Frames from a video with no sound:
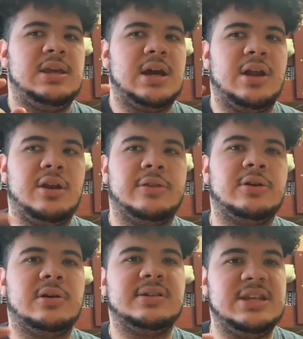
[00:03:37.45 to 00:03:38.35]

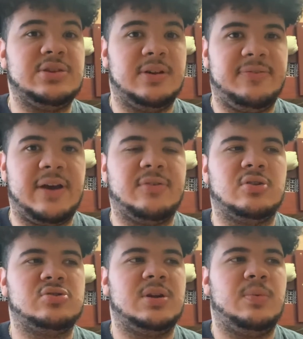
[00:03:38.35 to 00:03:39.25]
another
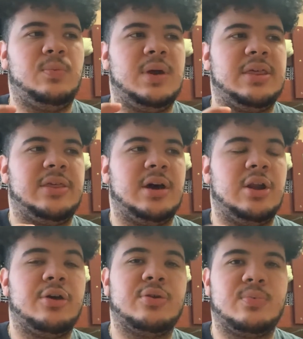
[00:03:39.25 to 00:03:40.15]
D3500 with
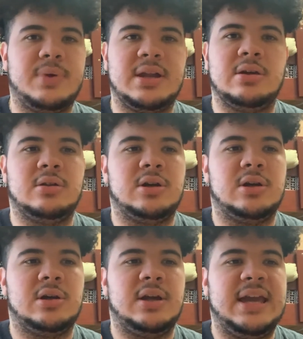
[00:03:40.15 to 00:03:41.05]
another
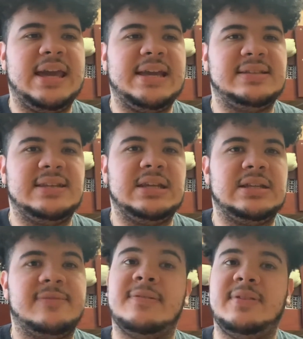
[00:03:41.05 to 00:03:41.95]
regular 18
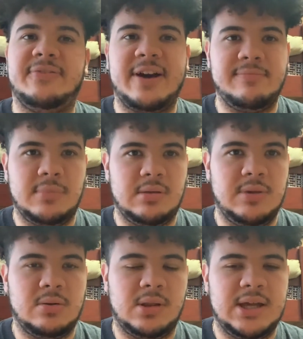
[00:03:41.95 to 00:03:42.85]
to 55
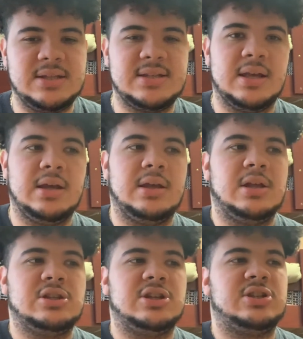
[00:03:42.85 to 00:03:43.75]
millimeter lens,
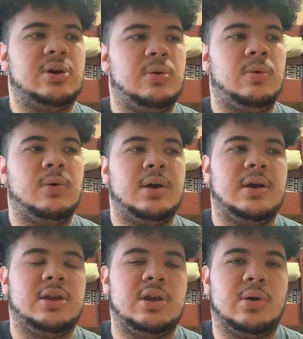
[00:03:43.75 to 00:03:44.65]
just so,
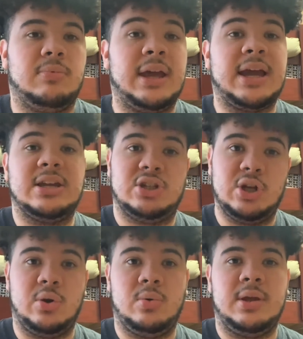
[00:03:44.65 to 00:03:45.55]
like I
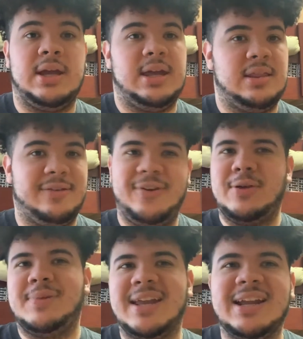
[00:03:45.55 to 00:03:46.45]
showed in the very
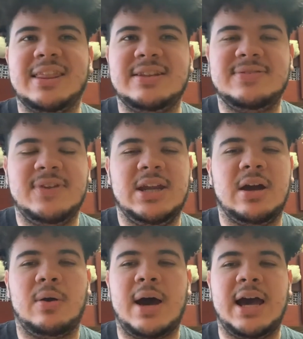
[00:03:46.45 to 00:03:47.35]
beginning of this
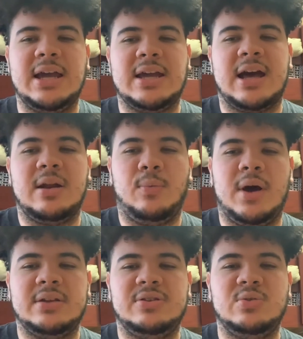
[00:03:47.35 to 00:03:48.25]
video, I kind of
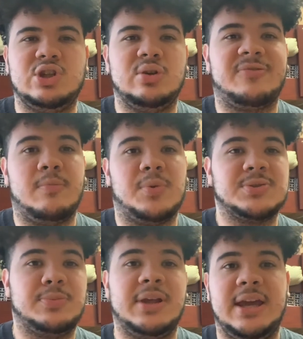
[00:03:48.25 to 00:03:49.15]
want to shoot from
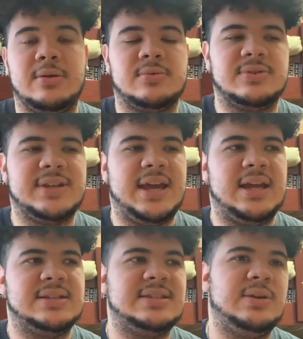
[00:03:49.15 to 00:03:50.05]
multiple angles
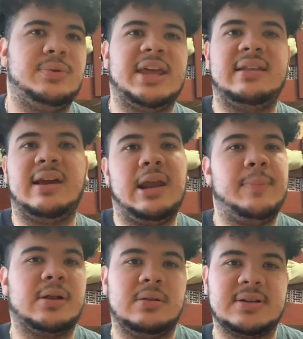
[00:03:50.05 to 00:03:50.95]
and see what that
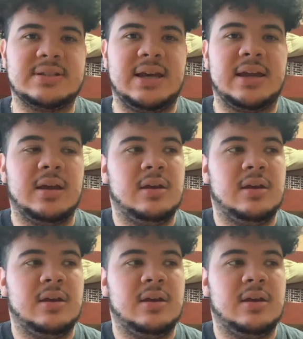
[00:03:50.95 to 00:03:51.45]
dynamic looks like.